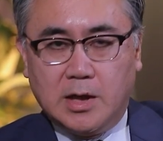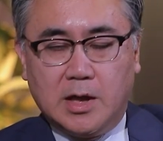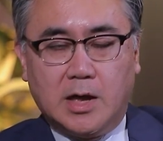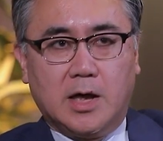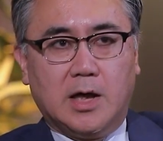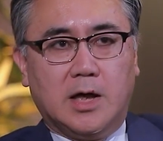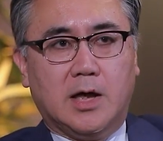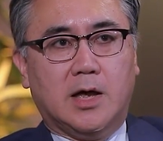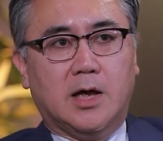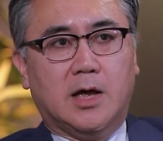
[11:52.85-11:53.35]

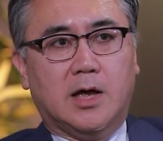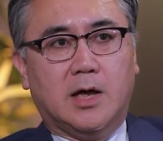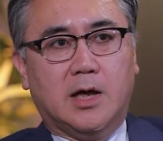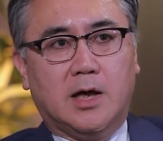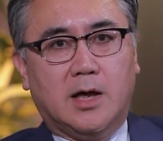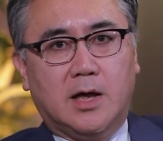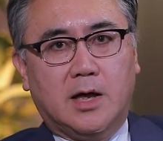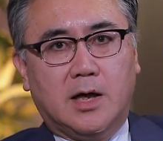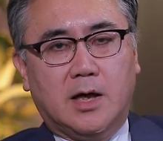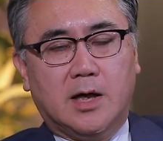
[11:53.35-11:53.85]

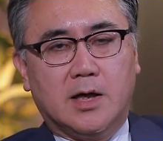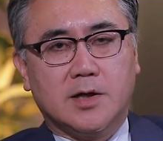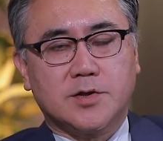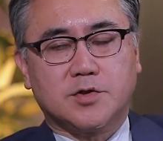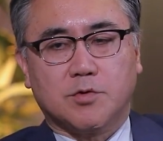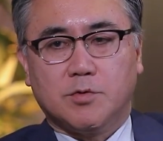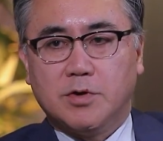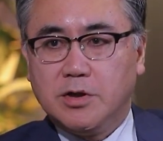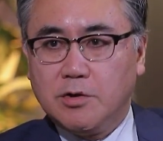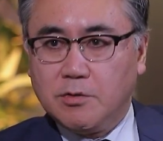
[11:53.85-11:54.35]
Uh,
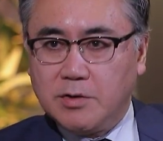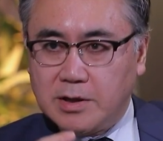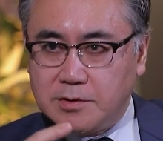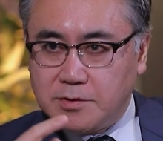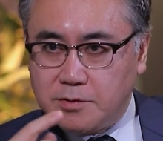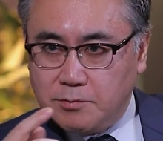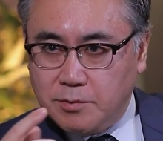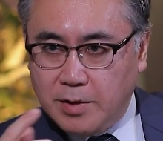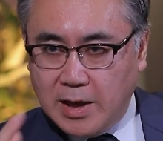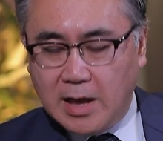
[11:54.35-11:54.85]
so in order
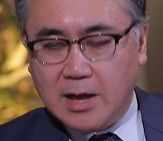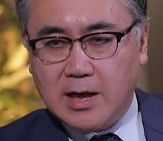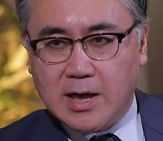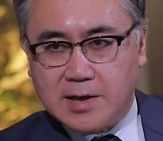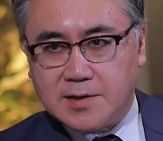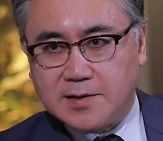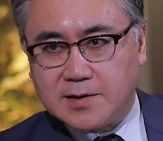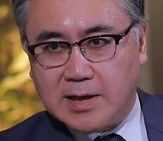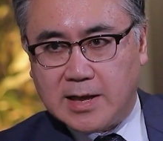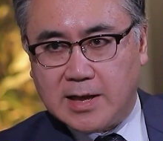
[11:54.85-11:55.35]
to
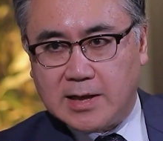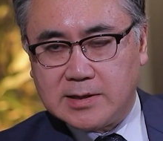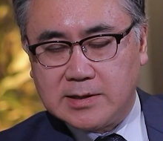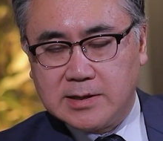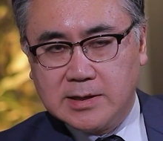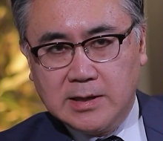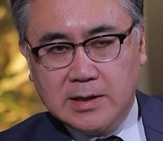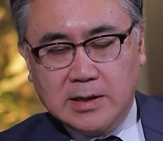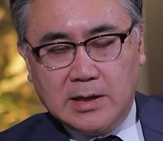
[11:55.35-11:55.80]
realize that,